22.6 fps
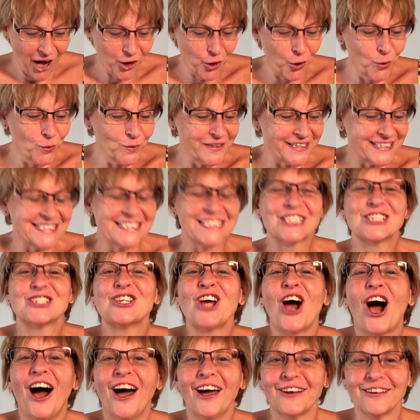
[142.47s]
I call this the
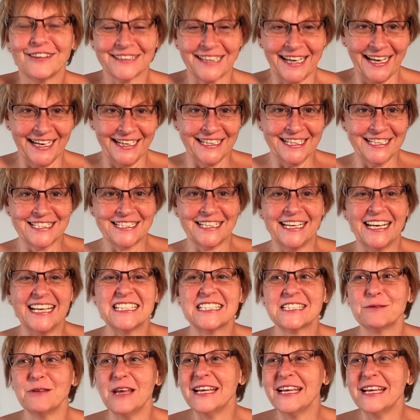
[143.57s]
child energy.